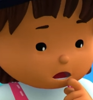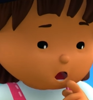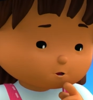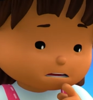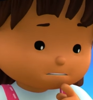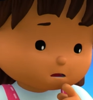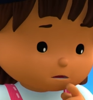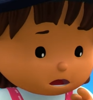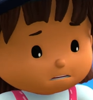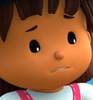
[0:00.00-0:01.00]
are you going
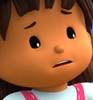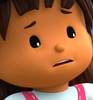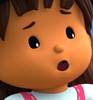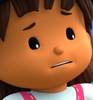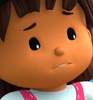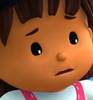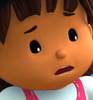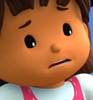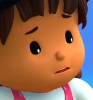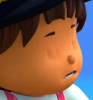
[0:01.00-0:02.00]
to get the logs
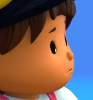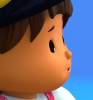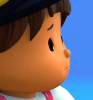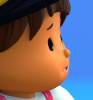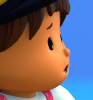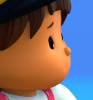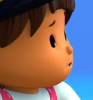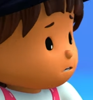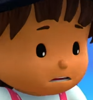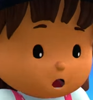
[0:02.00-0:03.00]
under the ship,
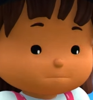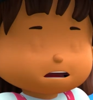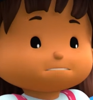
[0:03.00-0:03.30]
Captain Kobe?